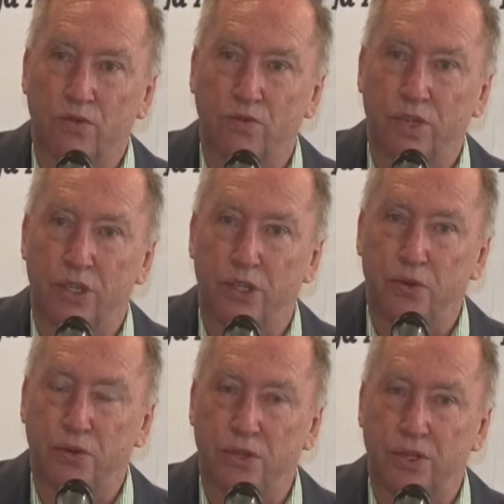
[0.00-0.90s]

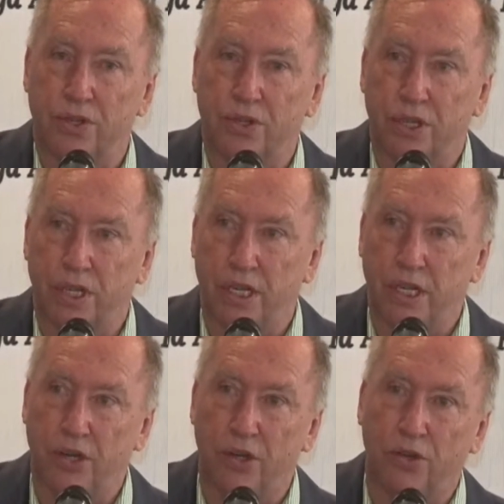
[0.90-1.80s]
reduce the
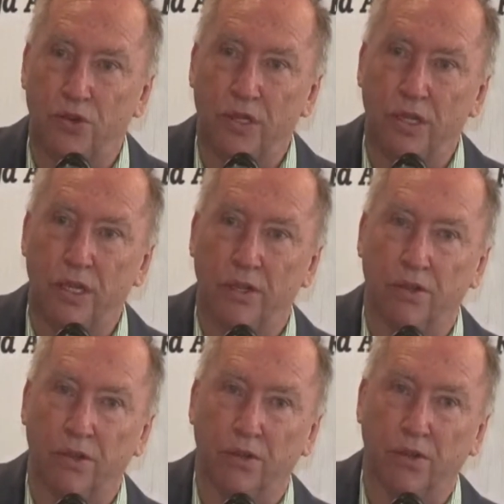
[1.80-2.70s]

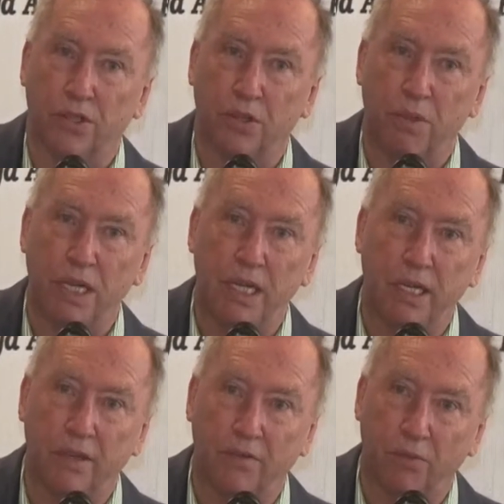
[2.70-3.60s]

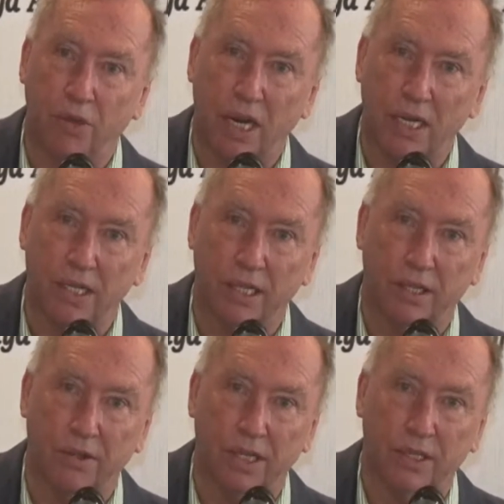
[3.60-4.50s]
speed of price
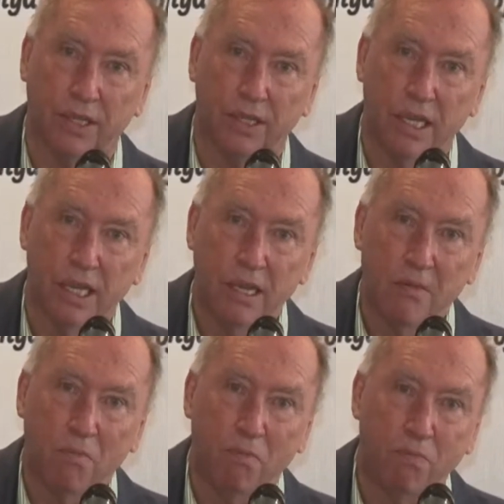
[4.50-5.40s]
increases.
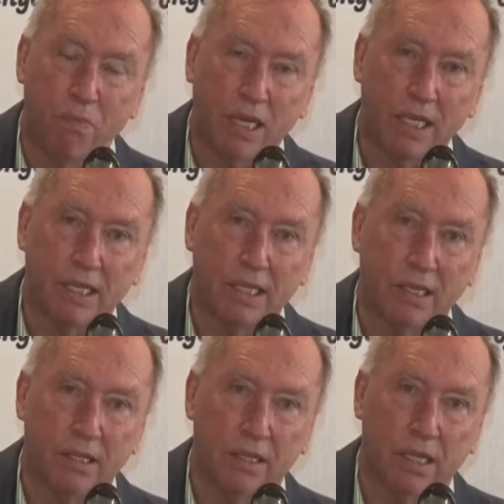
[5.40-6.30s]
But it
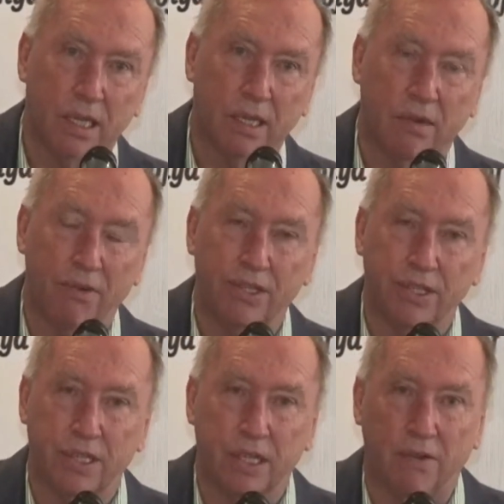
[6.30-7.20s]
doesn't. There
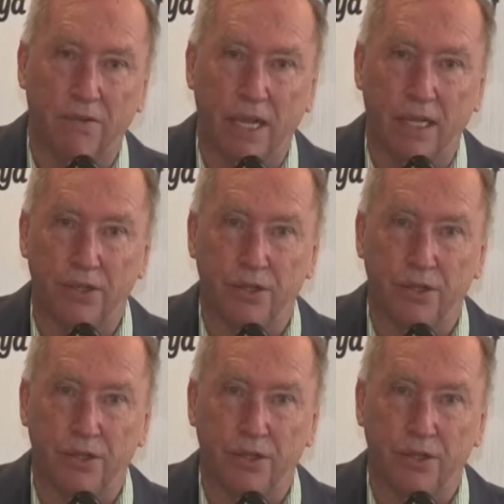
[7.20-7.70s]
isn't enough there